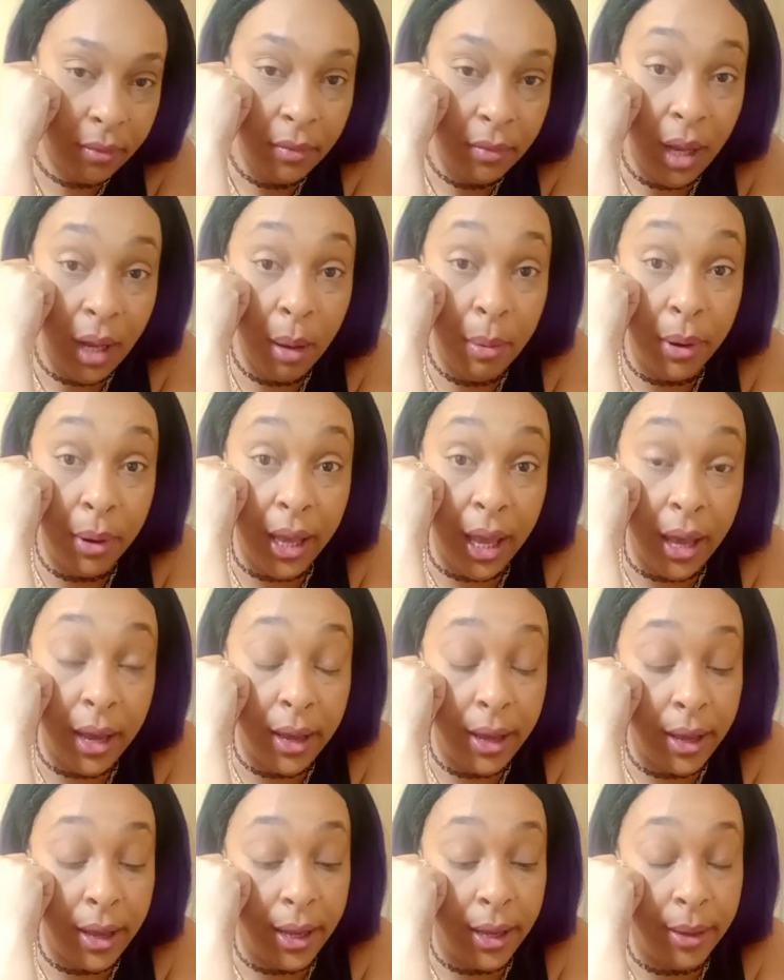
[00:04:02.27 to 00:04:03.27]
But yeah,
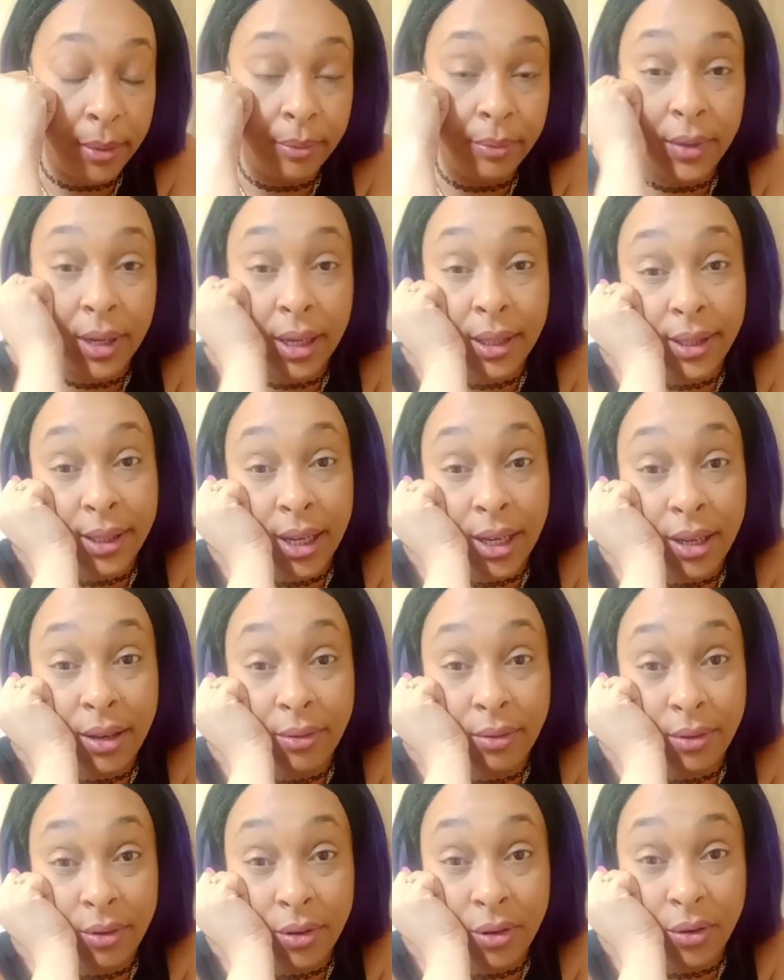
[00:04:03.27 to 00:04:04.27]
let's take you
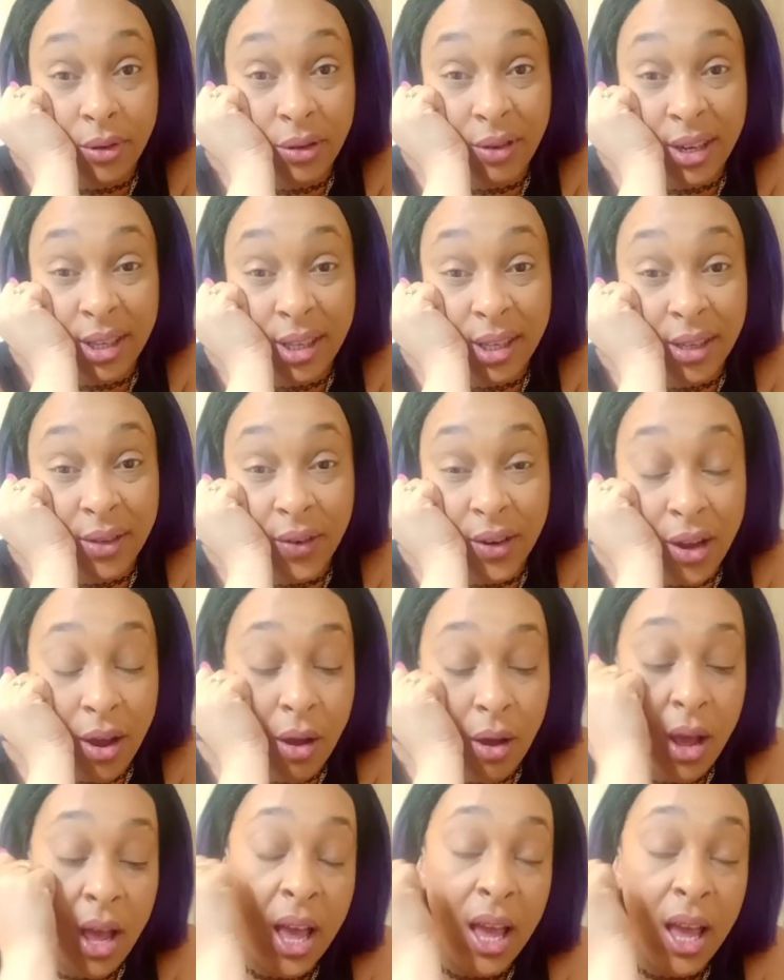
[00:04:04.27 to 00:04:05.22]
and do the rest of this video.